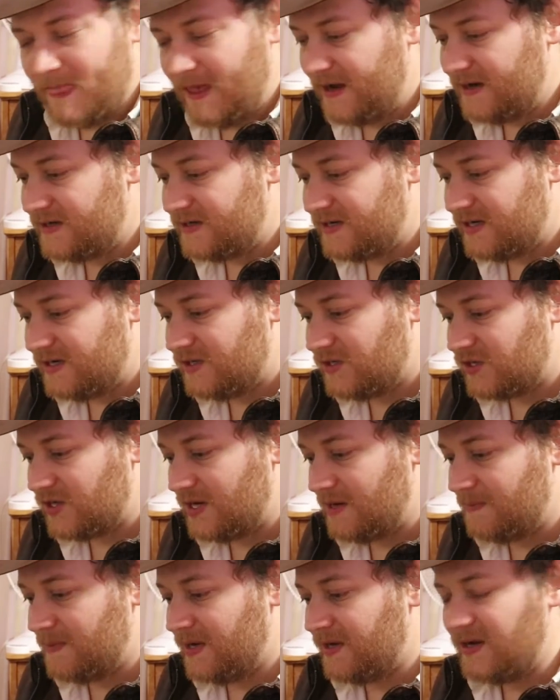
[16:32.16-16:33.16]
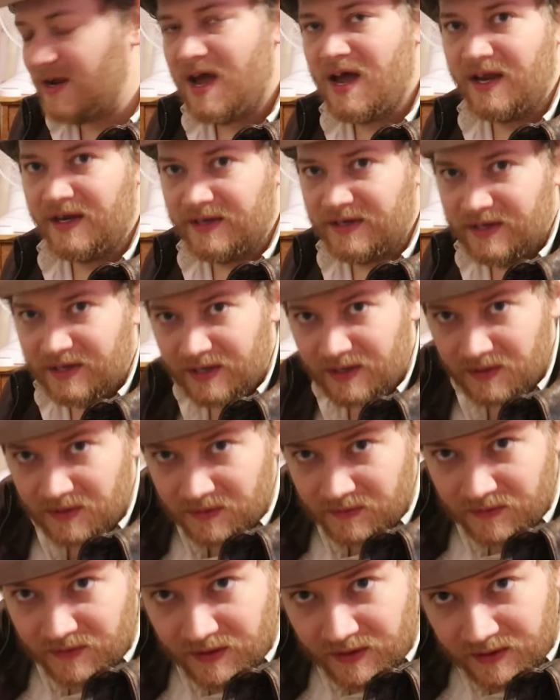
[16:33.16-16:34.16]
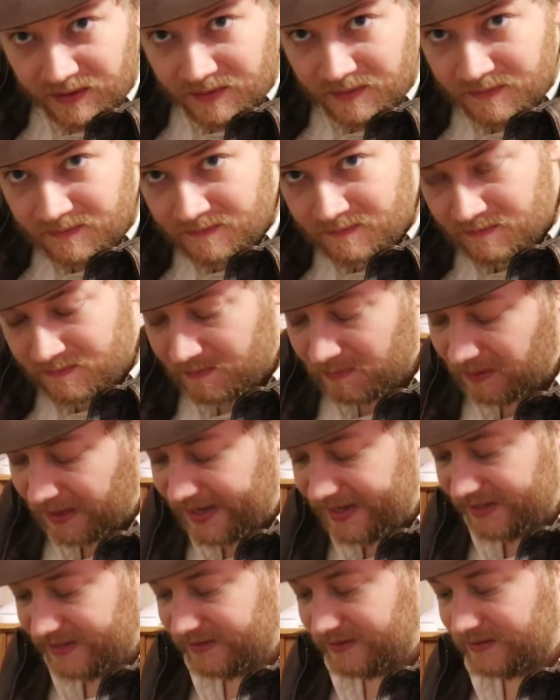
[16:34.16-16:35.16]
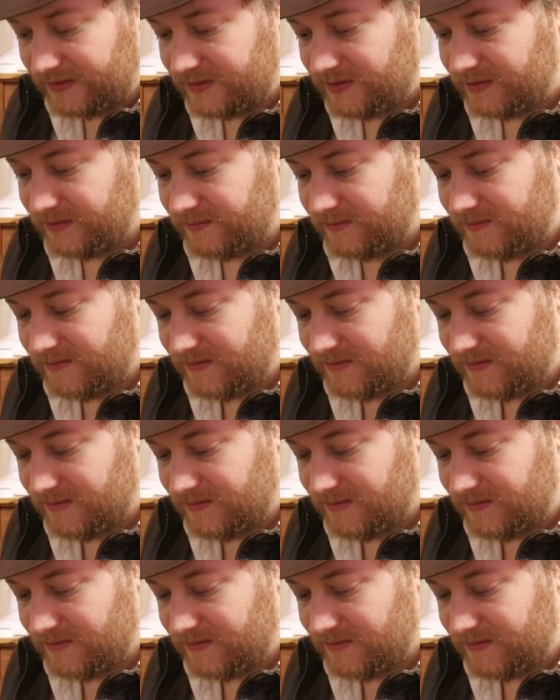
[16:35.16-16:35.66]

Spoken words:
and dingy, but not, you know, the blatant